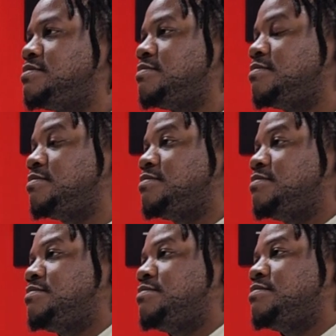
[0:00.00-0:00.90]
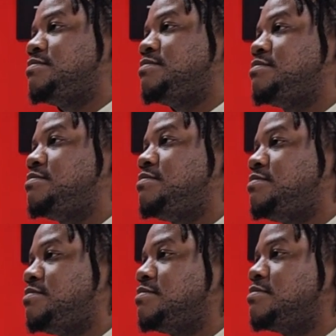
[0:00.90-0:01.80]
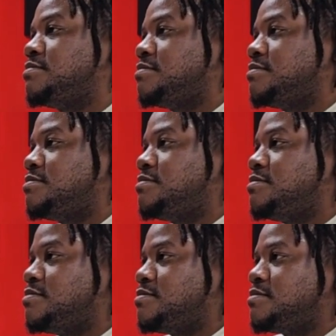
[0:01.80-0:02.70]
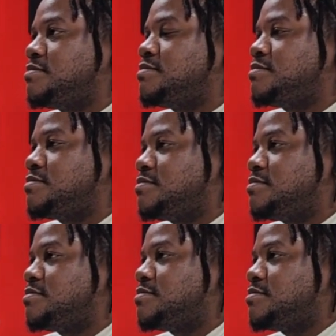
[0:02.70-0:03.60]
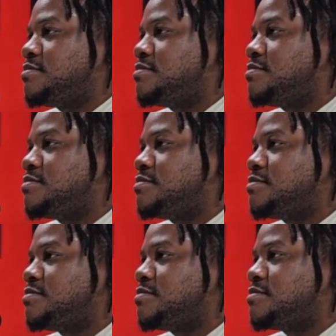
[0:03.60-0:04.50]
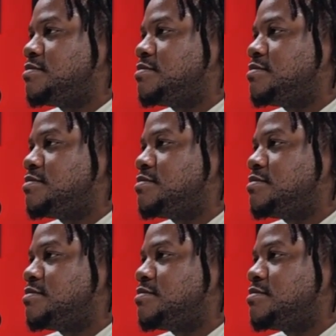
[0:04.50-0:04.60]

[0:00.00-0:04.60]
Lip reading: This person isn't speaking.